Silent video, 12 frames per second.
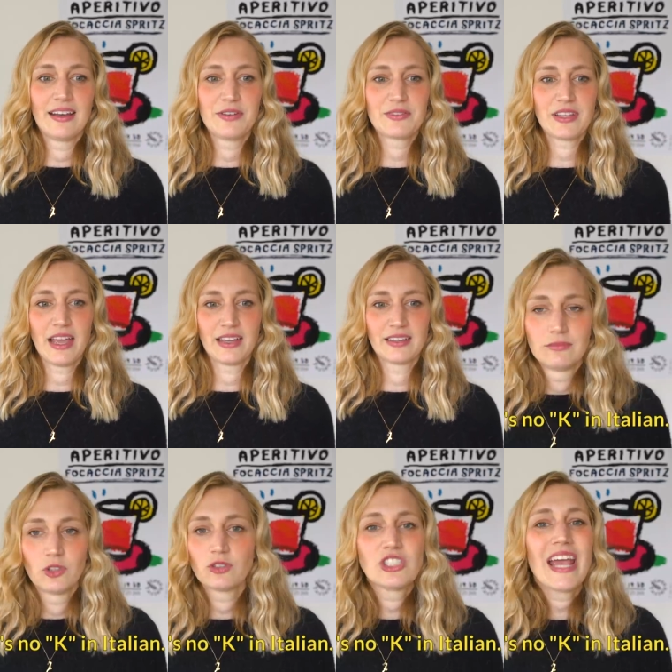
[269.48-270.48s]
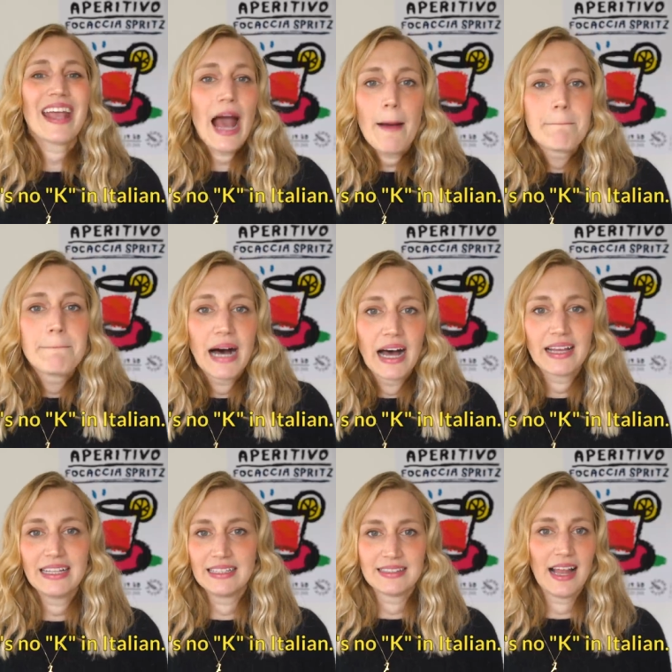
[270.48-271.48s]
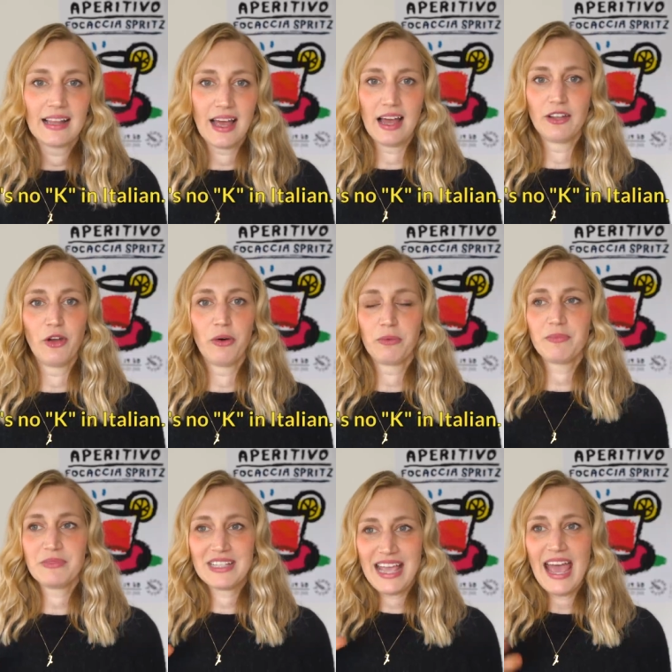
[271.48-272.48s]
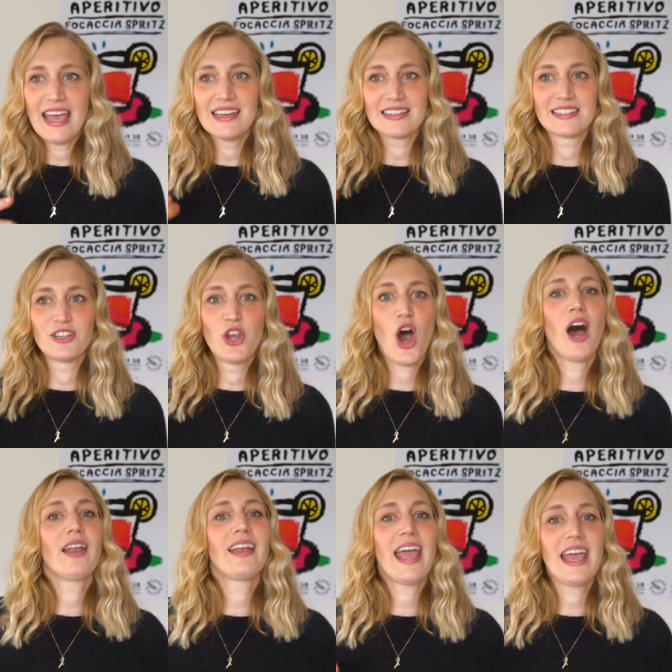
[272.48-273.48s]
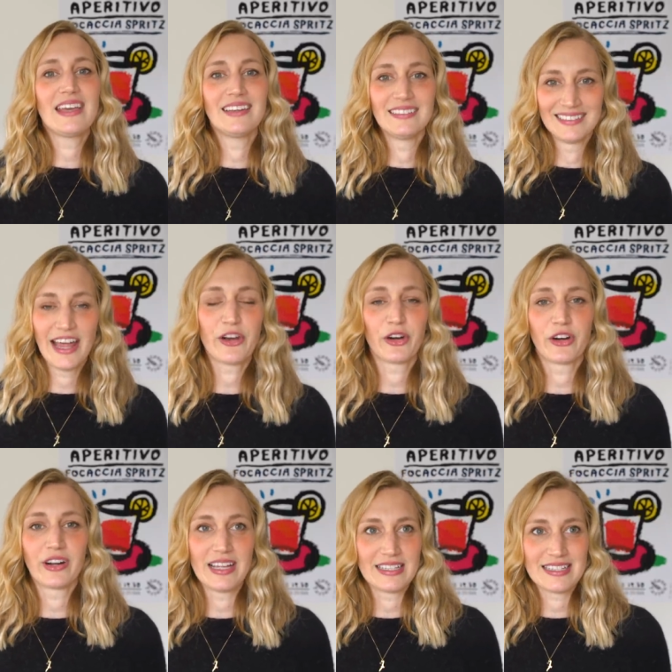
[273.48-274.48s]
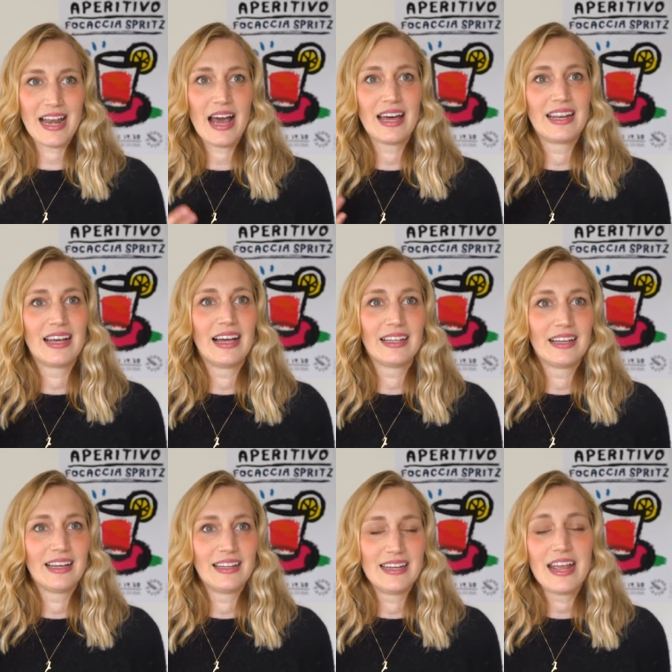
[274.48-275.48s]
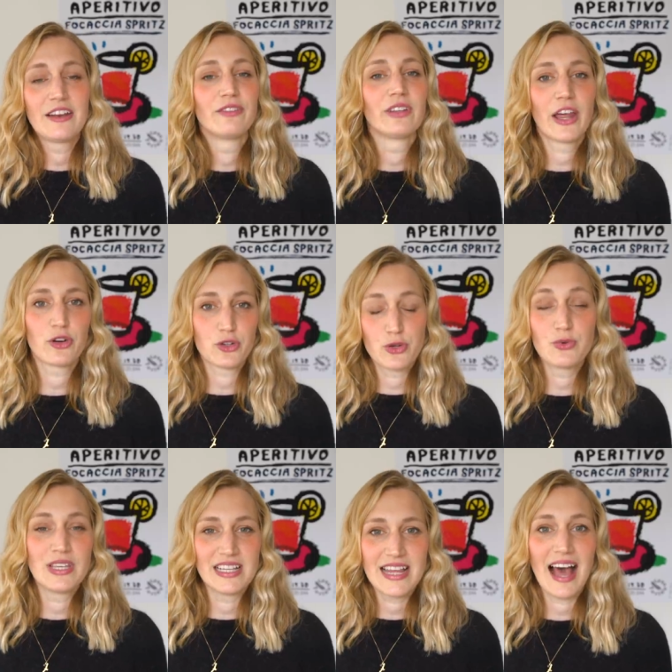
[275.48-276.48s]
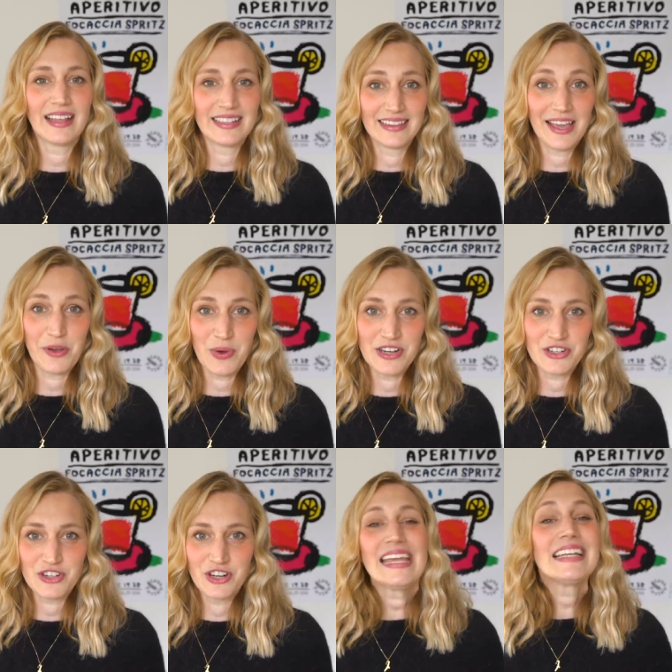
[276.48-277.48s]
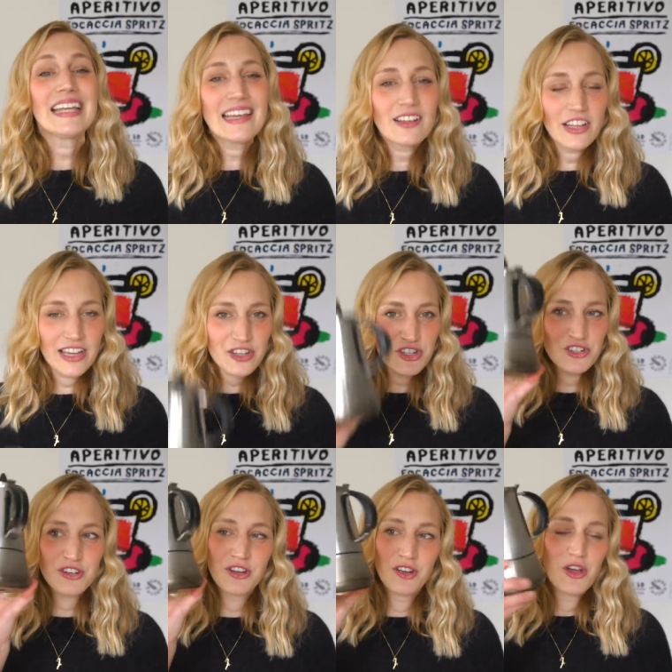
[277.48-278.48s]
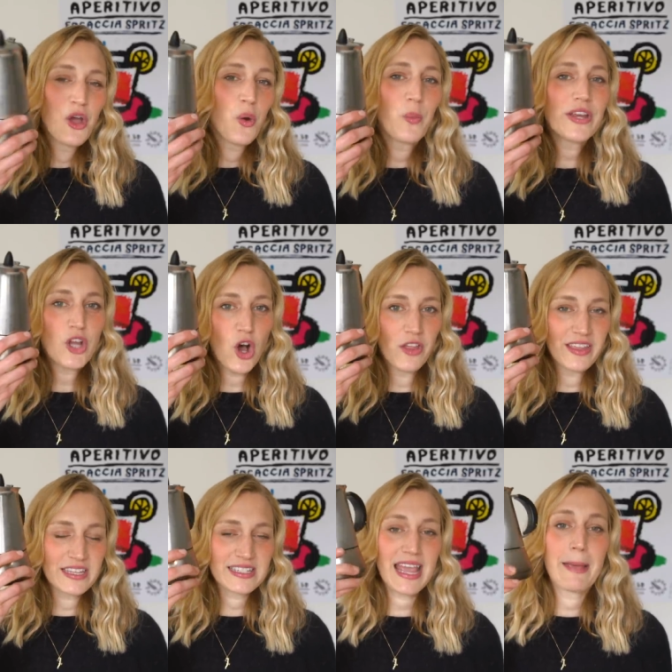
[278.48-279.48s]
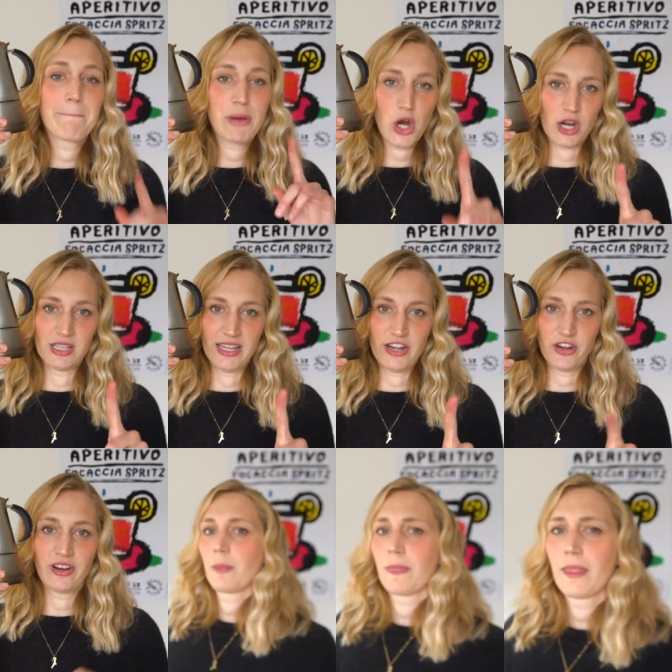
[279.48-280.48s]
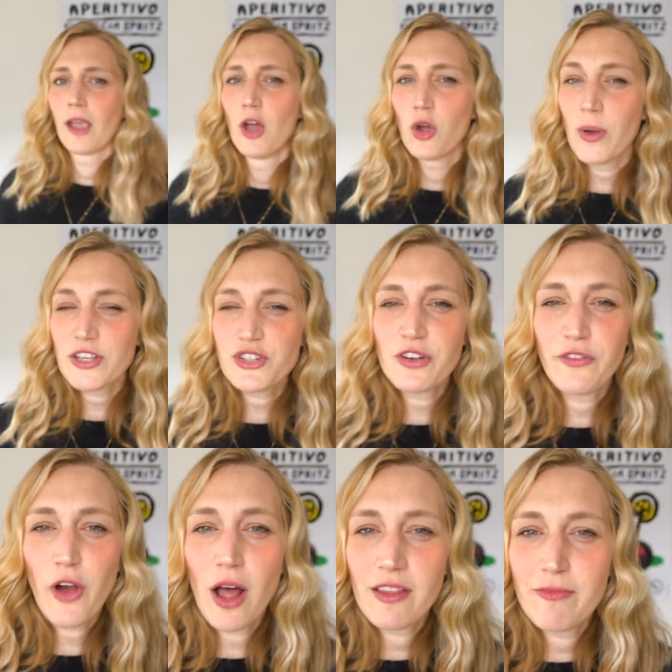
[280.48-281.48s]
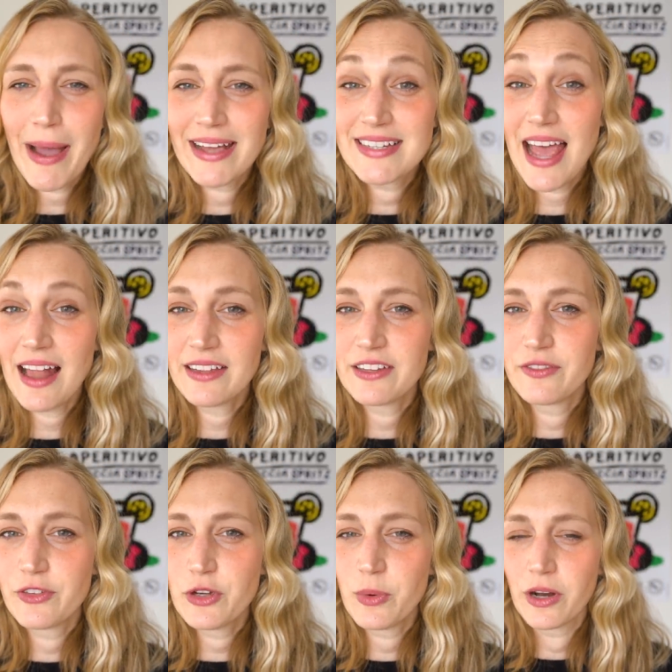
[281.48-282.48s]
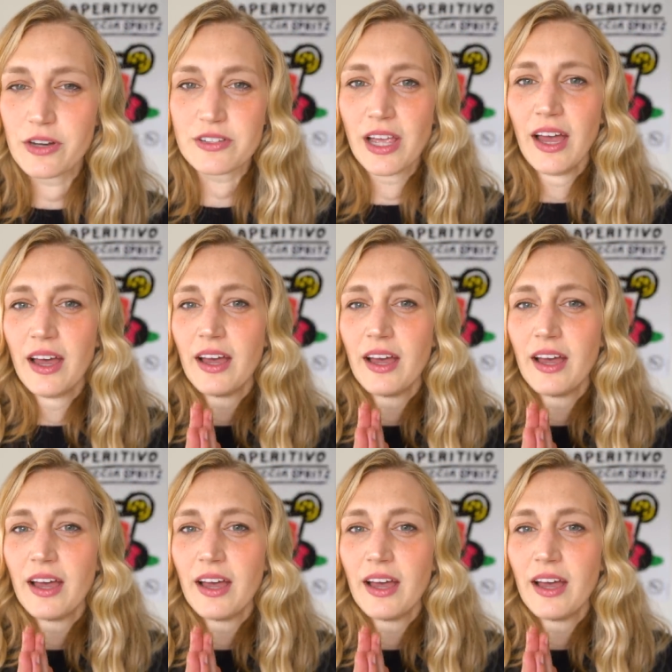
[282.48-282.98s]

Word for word: He was like, non c'è K in Italiano. K is not a letter, it's not an, a, a native letter to the Italian language. In English, we'd call this a percolator. Question for all of my Italian viewers,